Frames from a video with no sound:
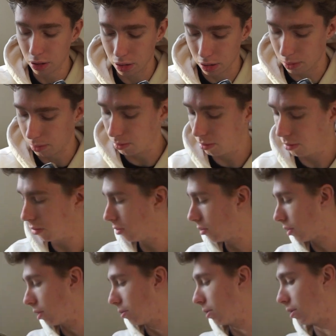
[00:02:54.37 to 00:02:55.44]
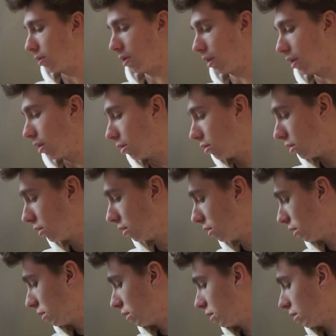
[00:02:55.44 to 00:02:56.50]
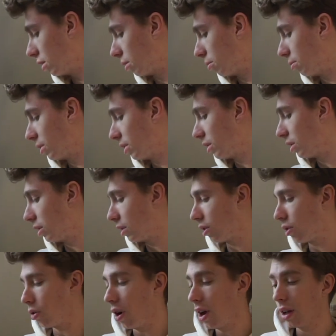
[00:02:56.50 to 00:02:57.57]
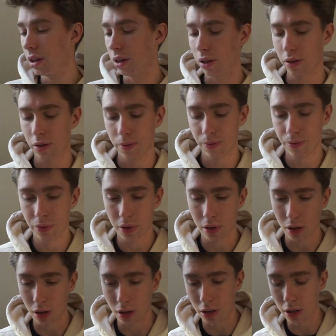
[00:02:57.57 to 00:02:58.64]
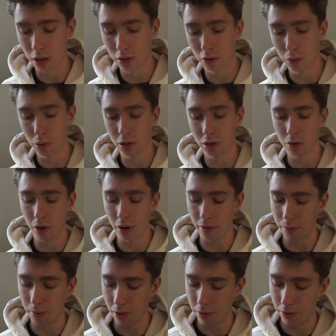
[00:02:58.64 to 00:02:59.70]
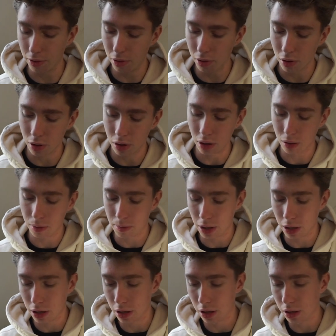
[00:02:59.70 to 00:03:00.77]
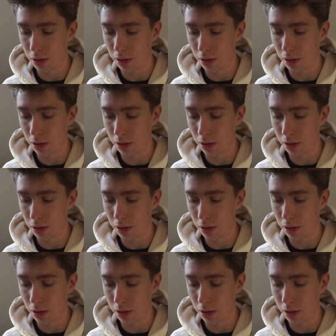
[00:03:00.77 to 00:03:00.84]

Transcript: I mean, they are a bit cracking, and I don't want to have my floor or my